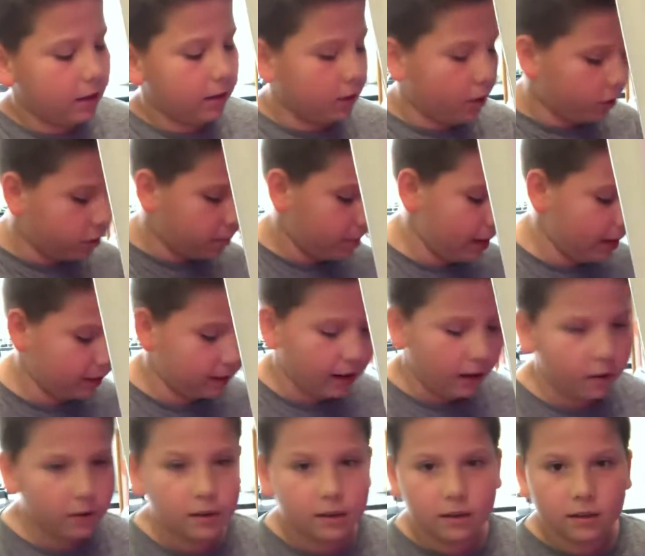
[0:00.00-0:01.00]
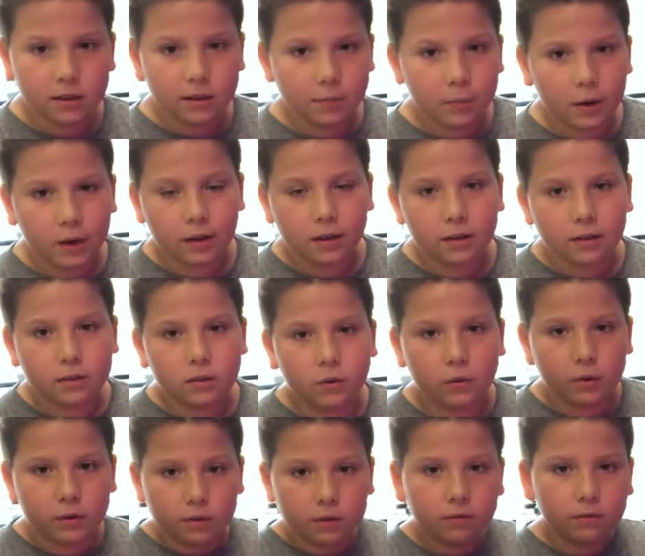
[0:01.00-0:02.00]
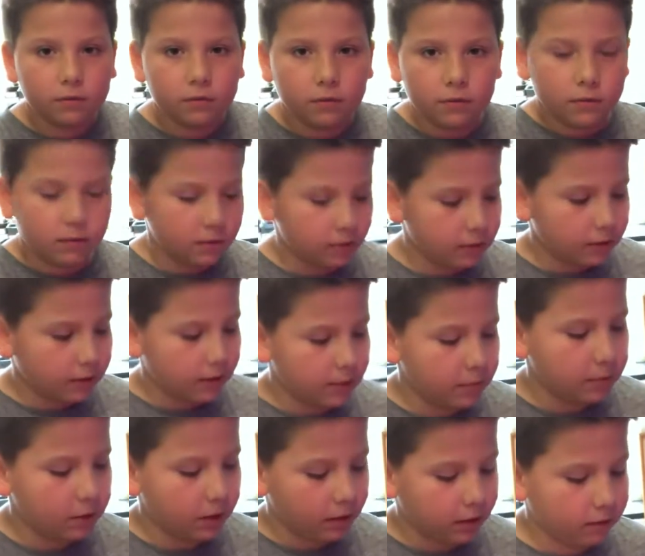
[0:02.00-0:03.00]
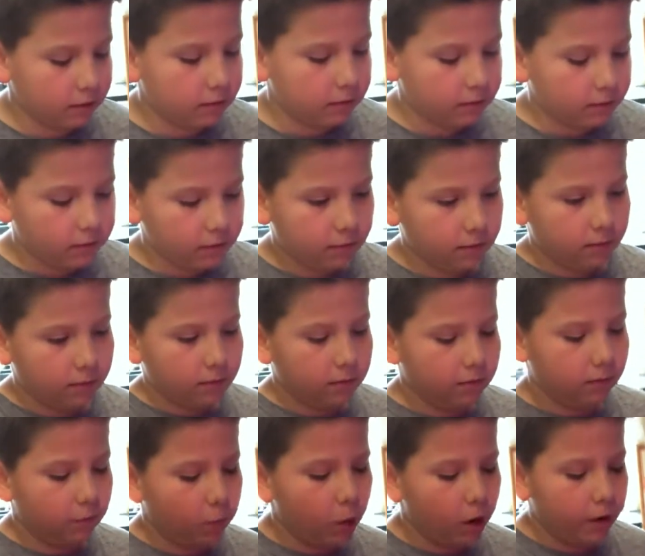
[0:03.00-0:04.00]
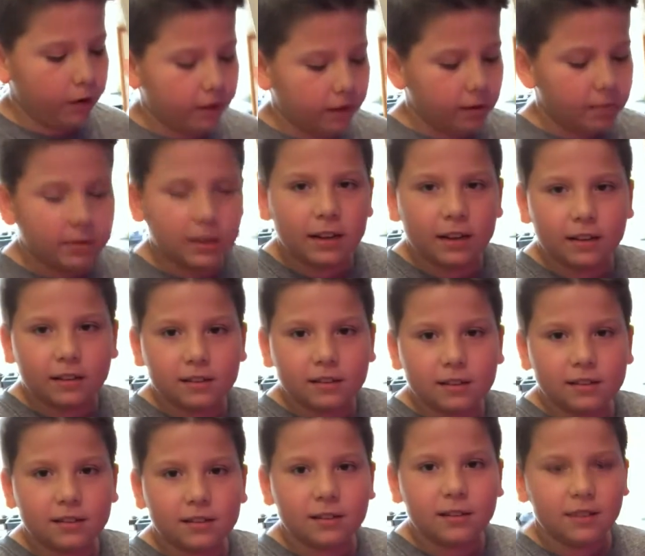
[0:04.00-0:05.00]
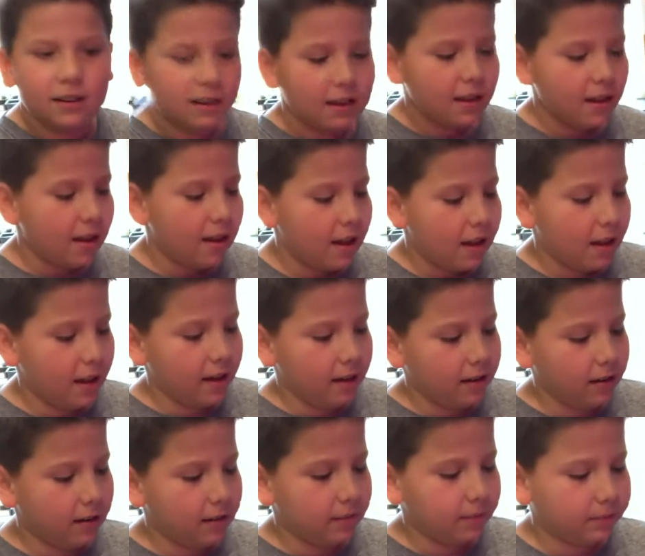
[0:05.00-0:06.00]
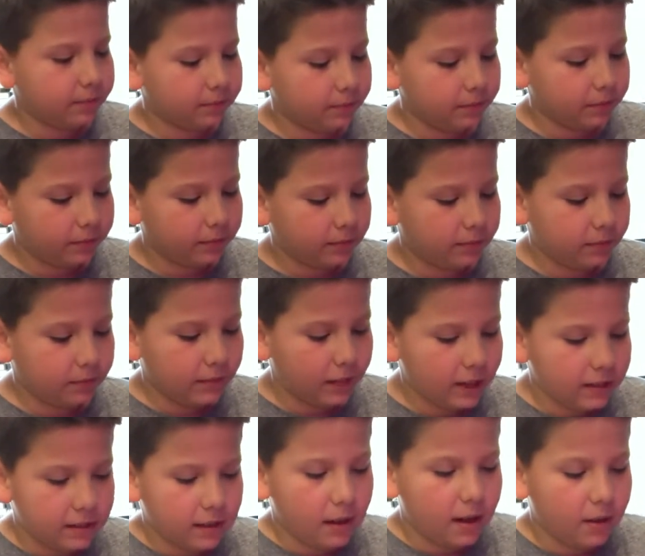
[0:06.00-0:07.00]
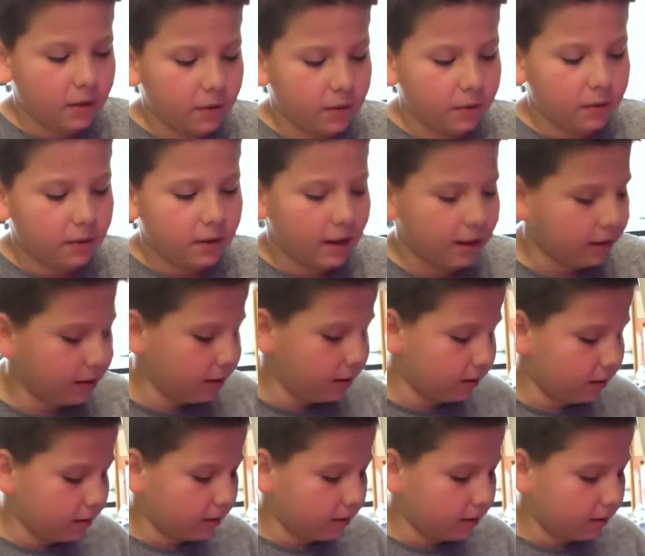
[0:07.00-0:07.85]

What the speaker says: it goes back down into the bucket. So it keeps on watering the plants. And that's how, and then...